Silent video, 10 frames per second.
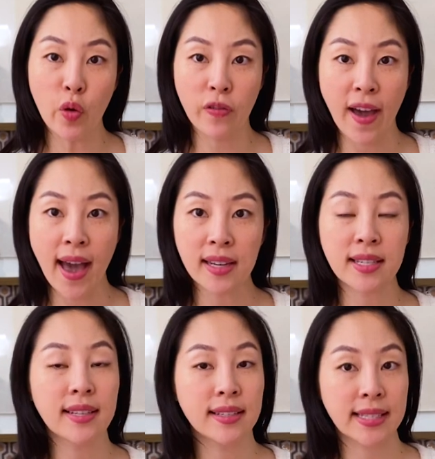known
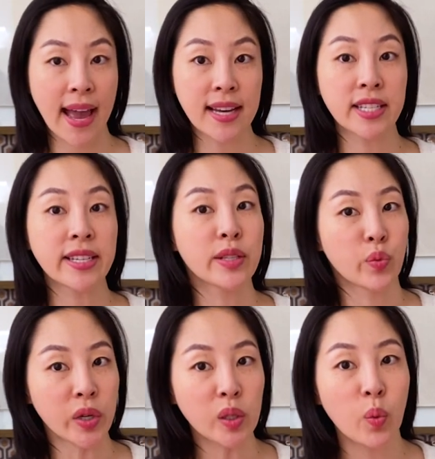fact, Santa's
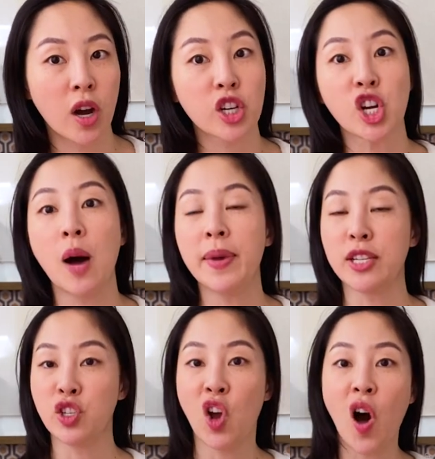real workshop
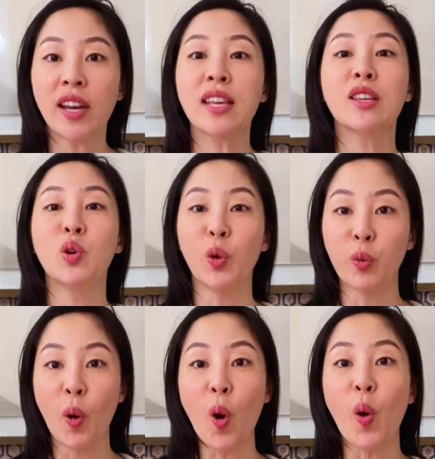is not in the
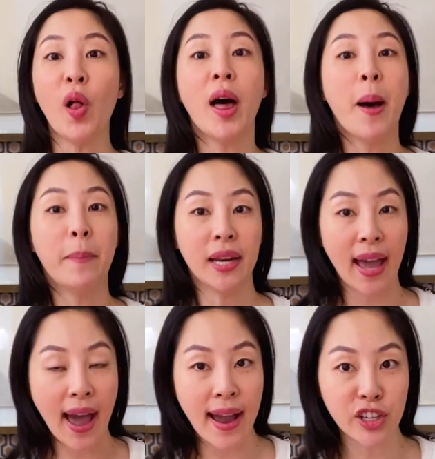North Pole, but
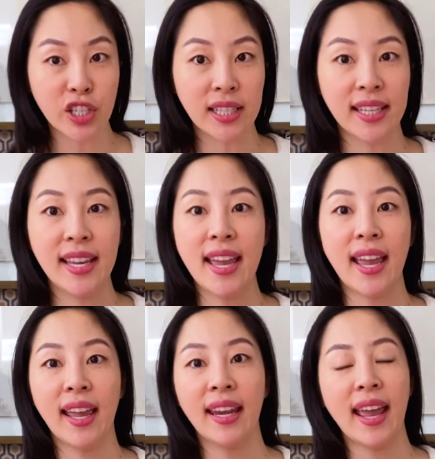actually
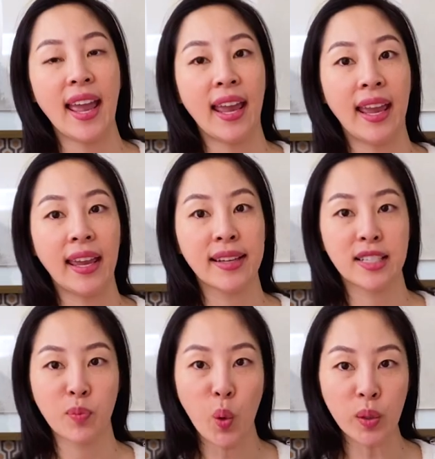in a
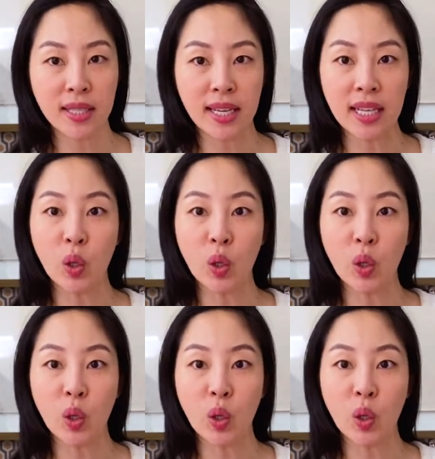small city